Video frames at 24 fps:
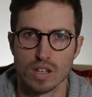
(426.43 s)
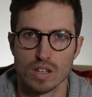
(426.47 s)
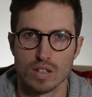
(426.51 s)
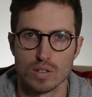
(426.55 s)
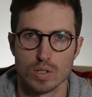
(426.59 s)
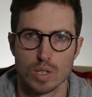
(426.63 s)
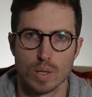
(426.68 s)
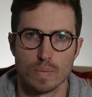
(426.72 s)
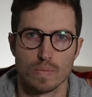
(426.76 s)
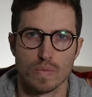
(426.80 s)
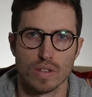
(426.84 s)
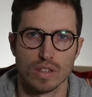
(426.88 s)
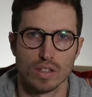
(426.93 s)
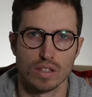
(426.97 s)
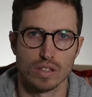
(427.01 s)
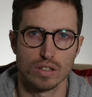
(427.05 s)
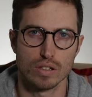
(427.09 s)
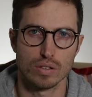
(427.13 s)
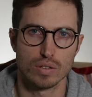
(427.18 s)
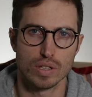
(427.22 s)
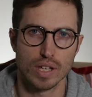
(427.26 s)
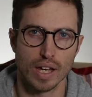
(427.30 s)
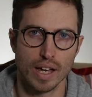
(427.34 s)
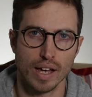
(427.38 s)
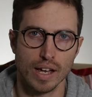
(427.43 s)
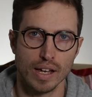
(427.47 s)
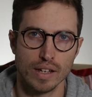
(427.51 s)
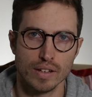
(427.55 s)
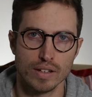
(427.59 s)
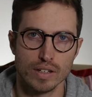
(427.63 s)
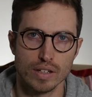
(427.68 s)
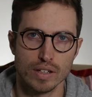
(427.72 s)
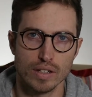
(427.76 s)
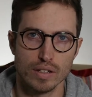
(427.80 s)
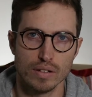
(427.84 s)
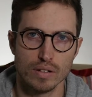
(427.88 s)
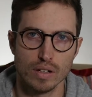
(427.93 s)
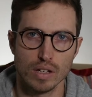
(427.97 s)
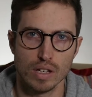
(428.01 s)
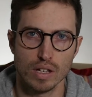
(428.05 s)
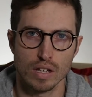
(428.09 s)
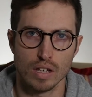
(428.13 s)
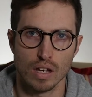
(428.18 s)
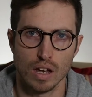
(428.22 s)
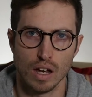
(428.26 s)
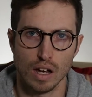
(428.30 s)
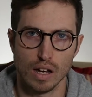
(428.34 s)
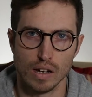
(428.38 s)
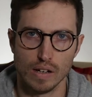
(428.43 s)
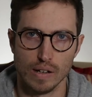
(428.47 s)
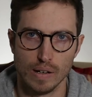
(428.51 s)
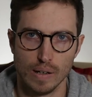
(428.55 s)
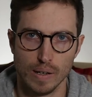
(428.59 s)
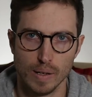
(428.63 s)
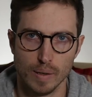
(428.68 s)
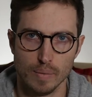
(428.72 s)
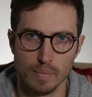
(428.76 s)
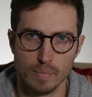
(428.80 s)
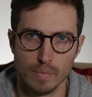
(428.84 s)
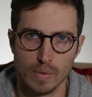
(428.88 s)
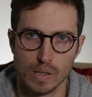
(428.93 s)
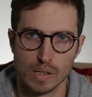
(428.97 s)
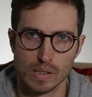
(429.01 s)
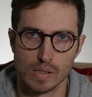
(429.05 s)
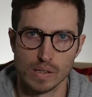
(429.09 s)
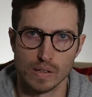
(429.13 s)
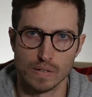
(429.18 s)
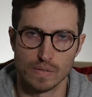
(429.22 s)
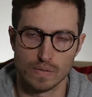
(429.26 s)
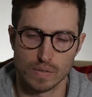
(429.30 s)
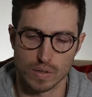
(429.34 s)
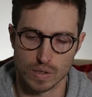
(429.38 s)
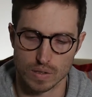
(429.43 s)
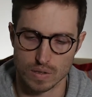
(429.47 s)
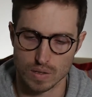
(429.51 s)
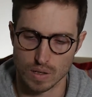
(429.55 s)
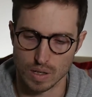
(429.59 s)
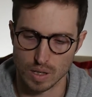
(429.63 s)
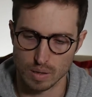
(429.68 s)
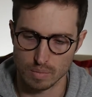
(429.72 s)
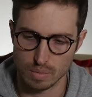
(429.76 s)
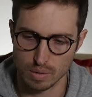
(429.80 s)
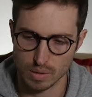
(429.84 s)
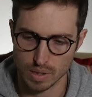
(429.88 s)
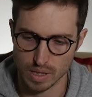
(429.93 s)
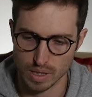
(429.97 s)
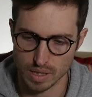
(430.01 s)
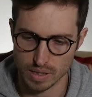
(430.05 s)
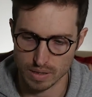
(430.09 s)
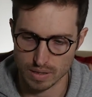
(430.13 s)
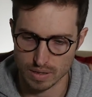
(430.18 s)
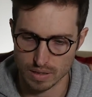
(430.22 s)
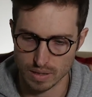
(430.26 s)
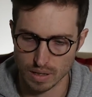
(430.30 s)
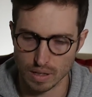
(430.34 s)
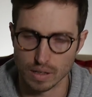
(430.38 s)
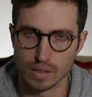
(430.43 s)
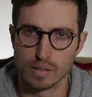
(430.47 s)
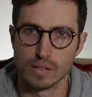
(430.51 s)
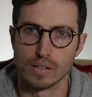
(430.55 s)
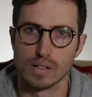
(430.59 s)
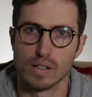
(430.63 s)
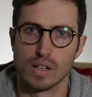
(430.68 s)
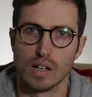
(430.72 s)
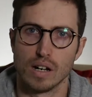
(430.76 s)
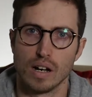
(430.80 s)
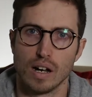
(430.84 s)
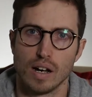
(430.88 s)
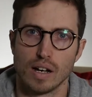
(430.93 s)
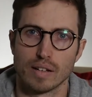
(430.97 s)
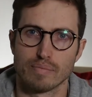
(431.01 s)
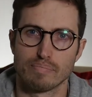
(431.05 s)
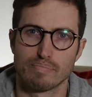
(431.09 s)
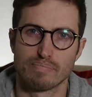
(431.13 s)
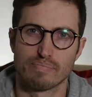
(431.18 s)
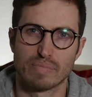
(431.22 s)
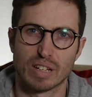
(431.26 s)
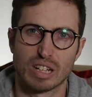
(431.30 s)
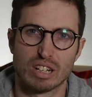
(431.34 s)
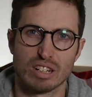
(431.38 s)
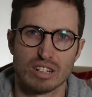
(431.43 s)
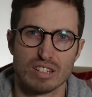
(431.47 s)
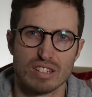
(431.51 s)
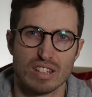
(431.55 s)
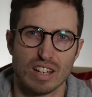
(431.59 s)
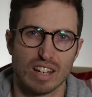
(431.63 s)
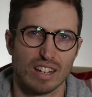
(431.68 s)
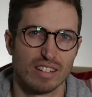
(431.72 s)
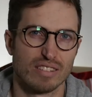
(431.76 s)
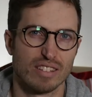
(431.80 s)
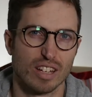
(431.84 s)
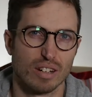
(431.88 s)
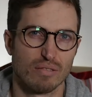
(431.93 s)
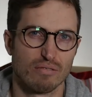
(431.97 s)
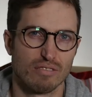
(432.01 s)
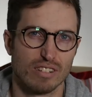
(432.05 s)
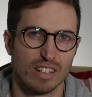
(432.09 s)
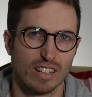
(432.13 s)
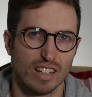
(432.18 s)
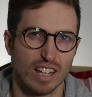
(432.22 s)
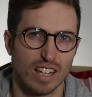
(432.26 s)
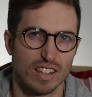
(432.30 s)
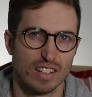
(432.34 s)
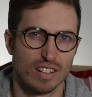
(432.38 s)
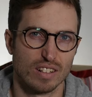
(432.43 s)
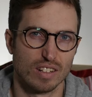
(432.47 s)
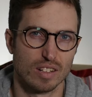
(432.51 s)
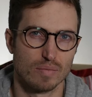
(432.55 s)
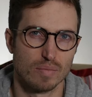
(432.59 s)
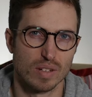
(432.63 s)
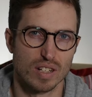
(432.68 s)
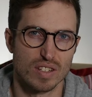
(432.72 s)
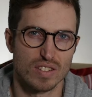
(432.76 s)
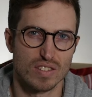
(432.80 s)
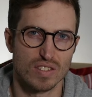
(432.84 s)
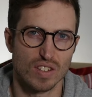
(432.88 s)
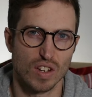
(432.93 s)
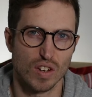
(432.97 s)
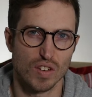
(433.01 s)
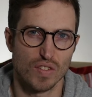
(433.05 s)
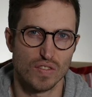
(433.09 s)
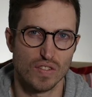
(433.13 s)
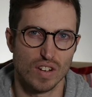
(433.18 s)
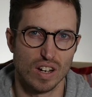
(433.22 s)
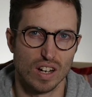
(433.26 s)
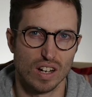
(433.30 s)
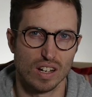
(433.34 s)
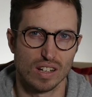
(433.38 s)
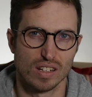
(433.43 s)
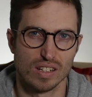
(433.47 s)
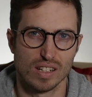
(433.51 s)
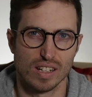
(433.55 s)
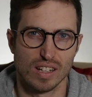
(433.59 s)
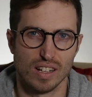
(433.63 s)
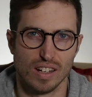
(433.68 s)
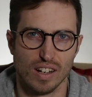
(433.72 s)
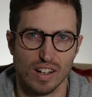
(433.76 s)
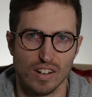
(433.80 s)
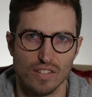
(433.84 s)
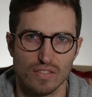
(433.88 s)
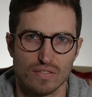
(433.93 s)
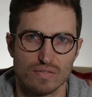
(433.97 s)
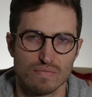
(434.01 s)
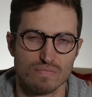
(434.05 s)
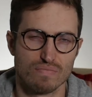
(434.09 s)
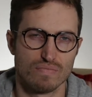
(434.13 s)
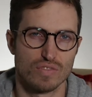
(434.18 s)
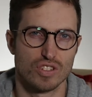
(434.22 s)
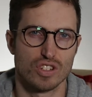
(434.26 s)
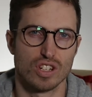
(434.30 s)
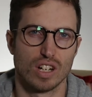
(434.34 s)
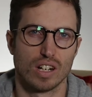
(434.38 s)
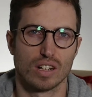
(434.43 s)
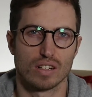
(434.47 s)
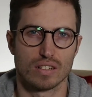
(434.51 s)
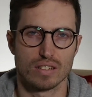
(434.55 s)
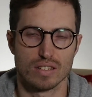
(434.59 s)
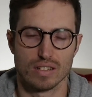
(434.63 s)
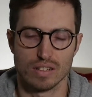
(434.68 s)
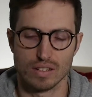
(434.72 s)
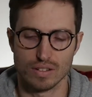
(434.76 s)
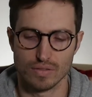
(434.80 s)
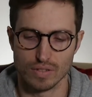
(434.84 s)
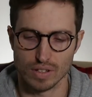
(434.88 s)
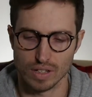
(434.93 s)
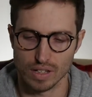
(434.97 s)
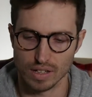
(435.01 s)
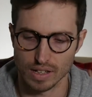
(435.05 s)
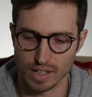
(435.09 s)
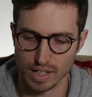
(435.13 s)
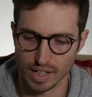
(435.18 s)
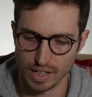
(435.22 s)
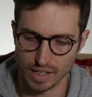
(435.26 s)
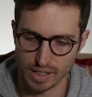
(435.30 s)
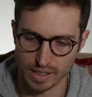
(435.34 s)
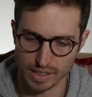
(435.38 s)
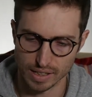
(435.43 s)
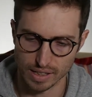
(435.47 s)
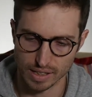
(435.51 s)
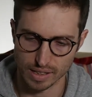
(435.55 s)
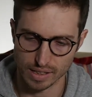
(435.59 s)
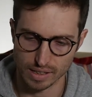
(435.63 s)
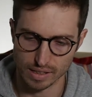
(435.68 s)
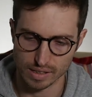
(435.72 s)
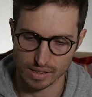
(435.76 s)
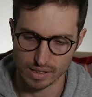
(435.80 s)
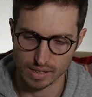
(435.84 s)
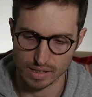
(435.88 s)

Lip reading: Something that you can do, for example, is, so because I don't really like the look of my sofa, I've chucked over a